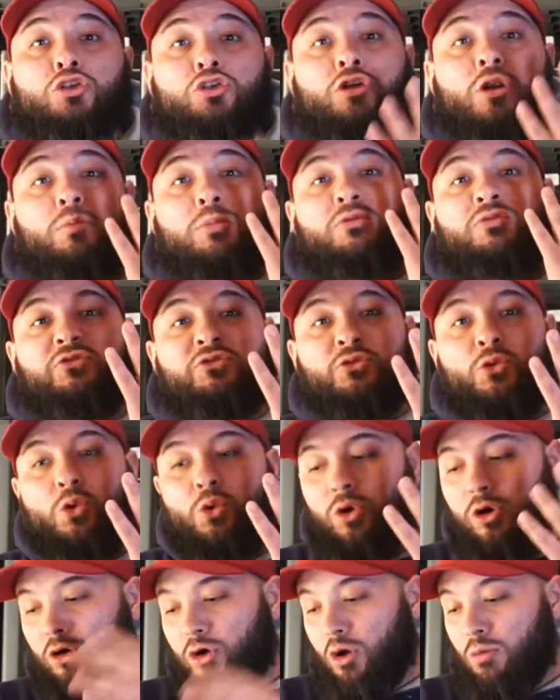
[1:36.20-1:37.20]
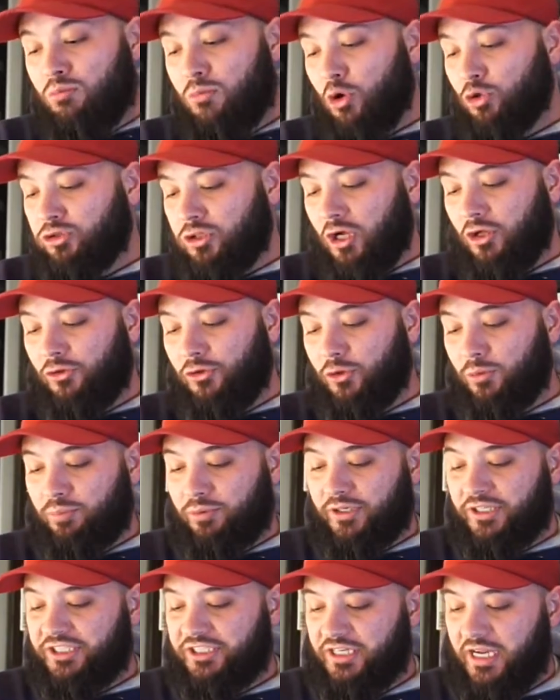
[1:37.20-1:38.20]
Number four most
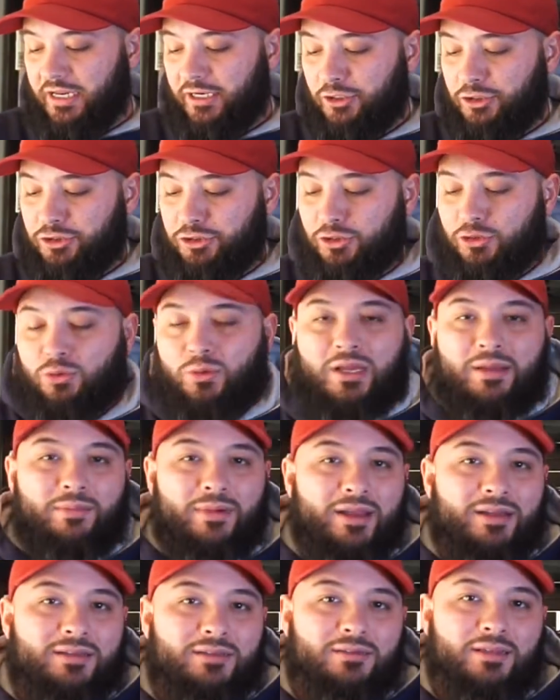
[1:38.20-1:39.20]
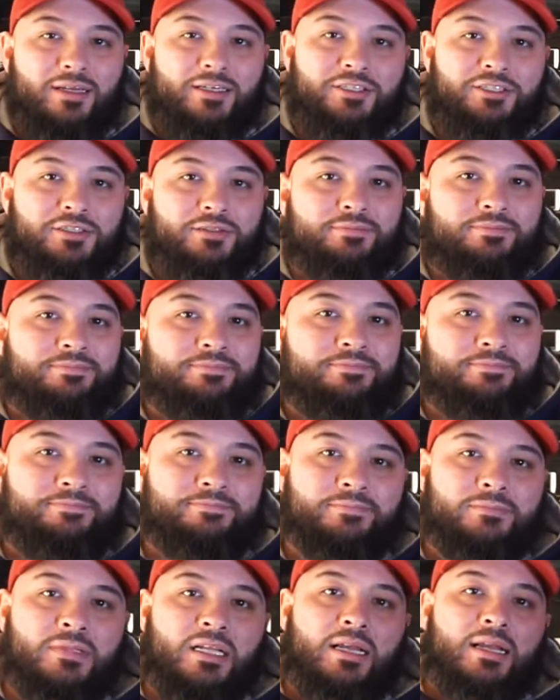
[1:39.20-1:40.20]
underappreciated shoe in my collection
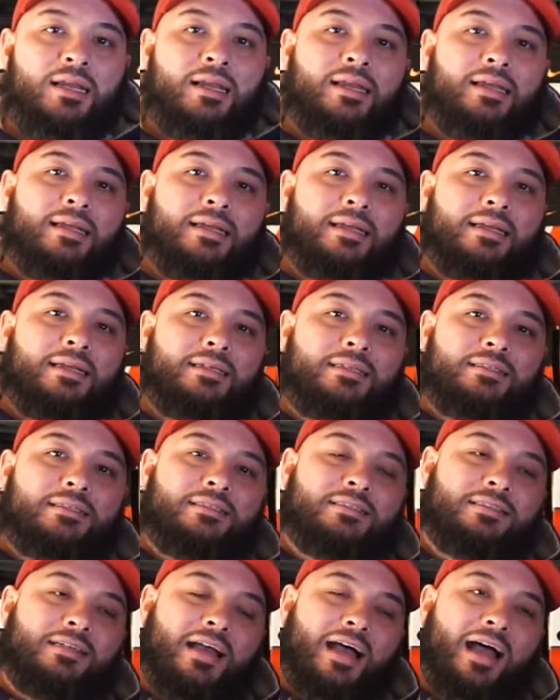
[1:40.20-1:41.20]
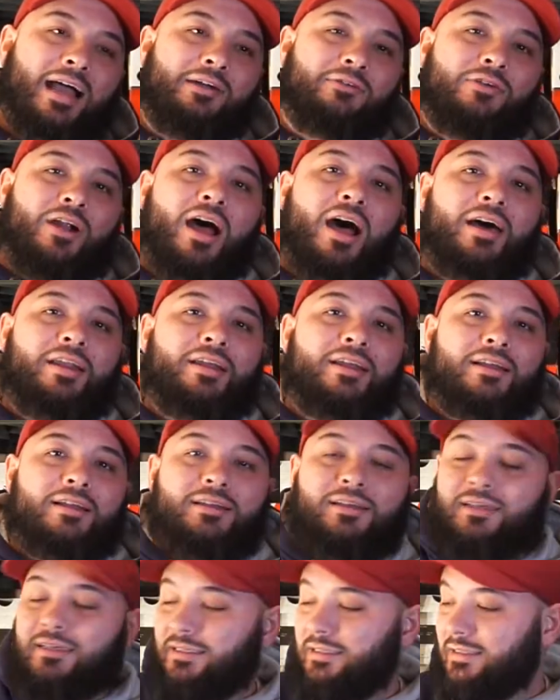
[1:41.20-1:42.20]
is
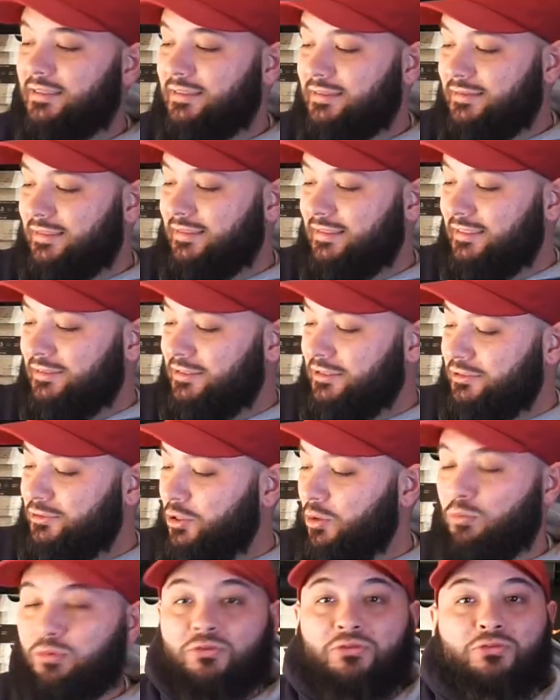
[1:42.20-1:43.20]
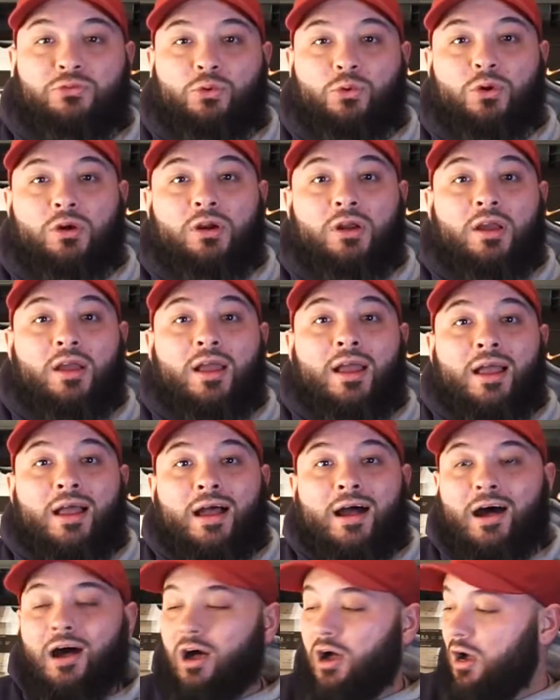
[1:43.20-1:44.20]
ironic that this is number four.
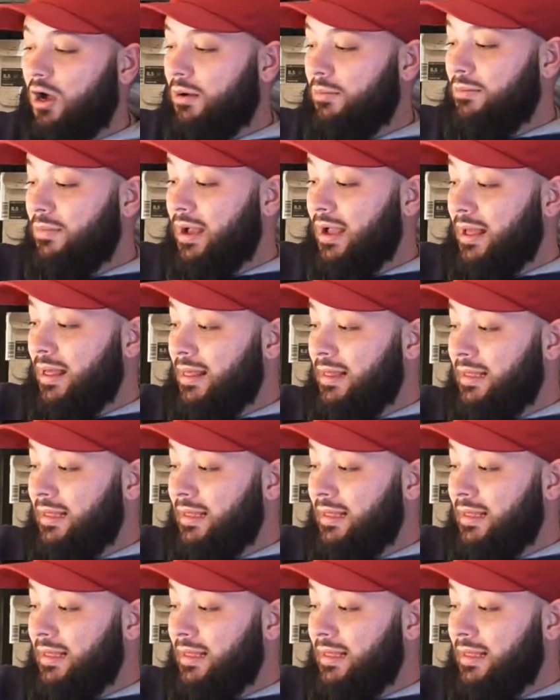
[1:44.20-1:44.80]
Um,